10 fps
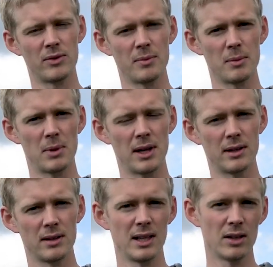from the
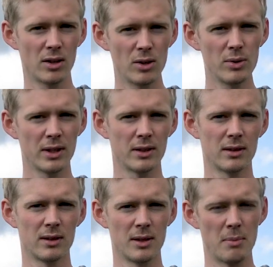plant, including
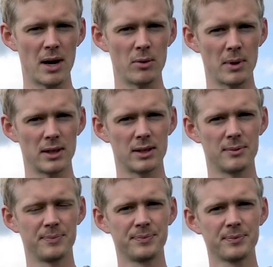the biomass.
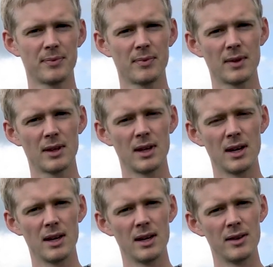
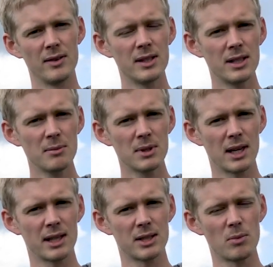This seems
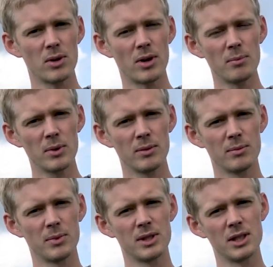like a small number,
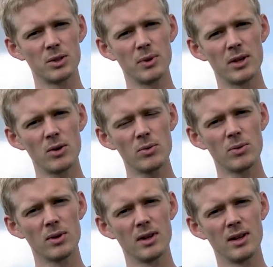but since we know
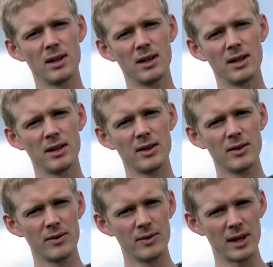
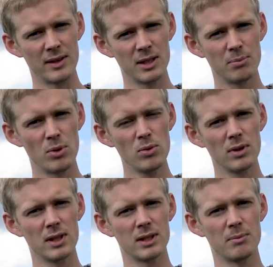that this pool
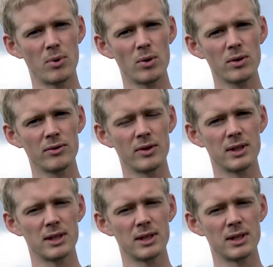is important for the